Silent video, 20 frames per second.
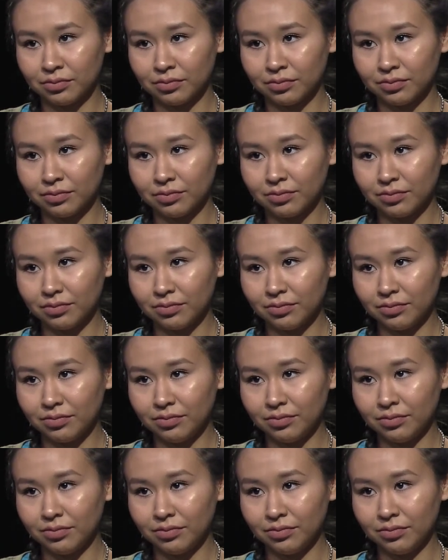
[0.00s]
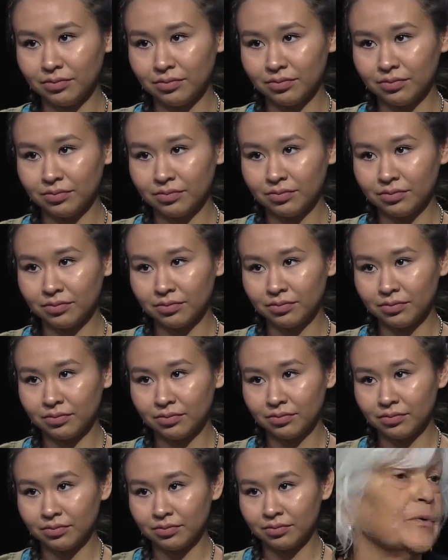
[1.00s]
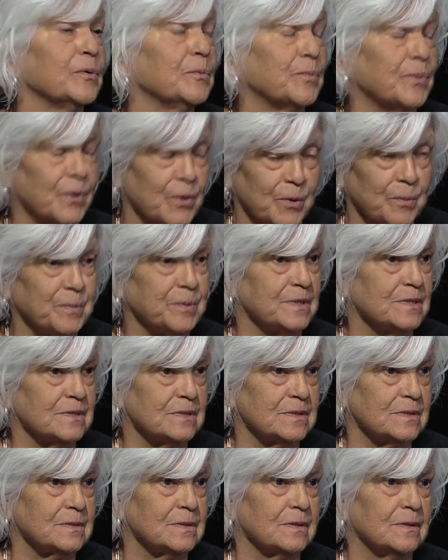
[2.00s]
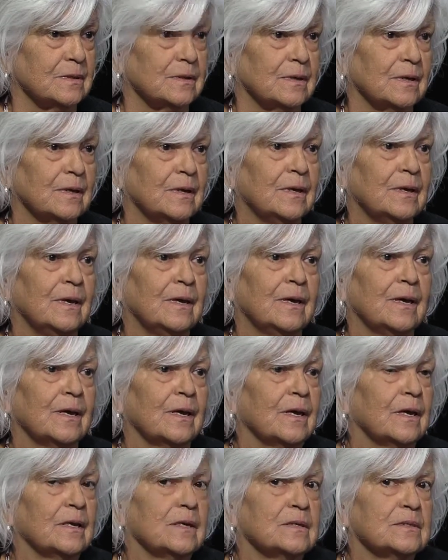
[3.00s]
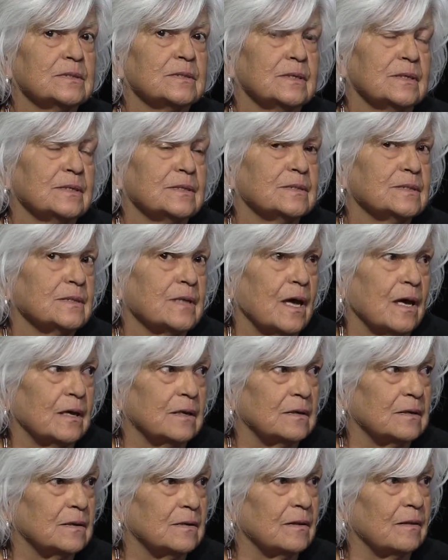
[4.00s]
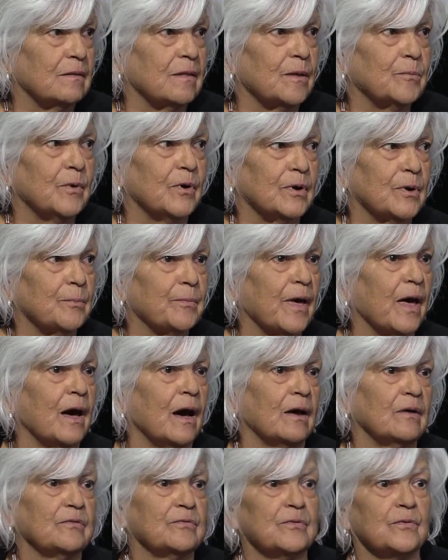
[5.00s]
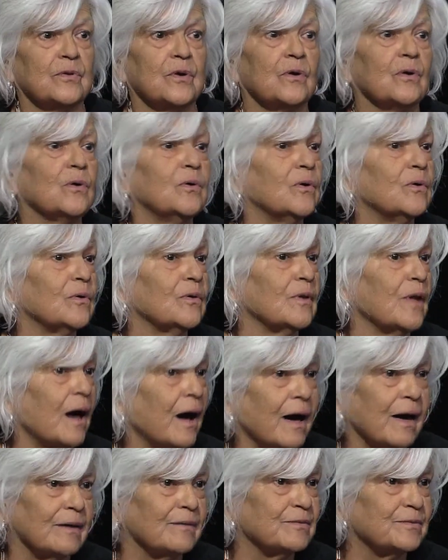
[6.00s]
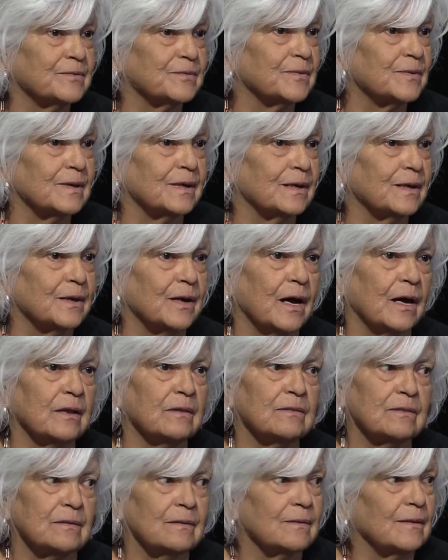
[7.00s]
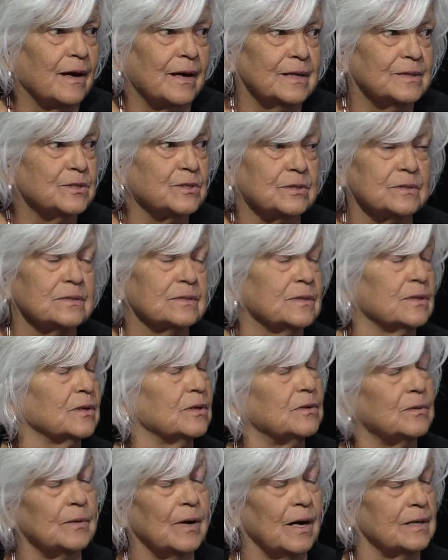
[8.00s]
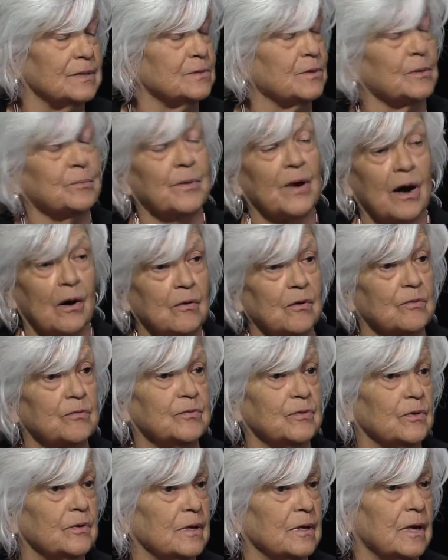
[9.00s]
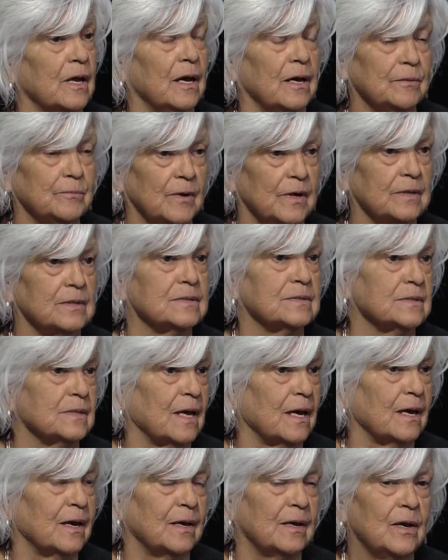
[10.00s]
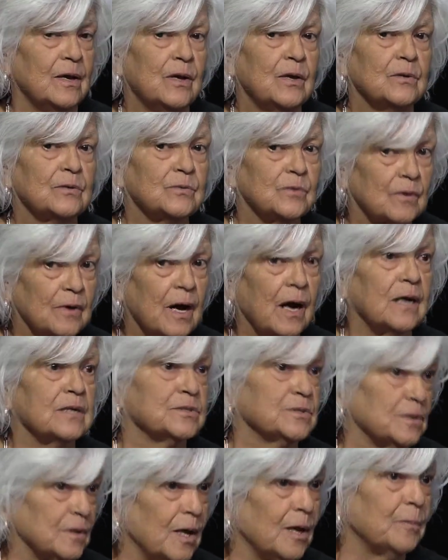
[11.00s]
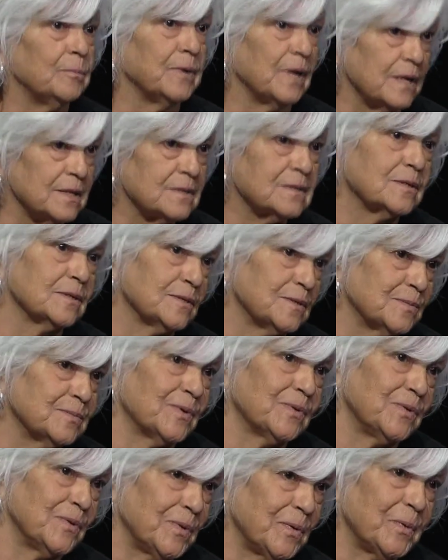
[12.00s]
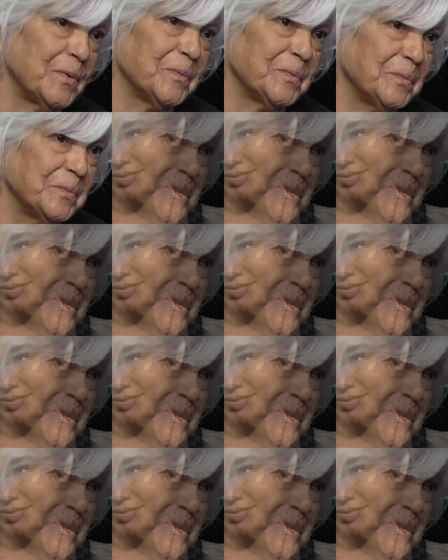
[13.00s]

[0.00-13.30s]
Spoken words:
young people acting with honor and purpose. And it's gonna set them on a path for their whole life. And I just think you guys are powerful. And I wanna say, Tunkashala blessed us with you.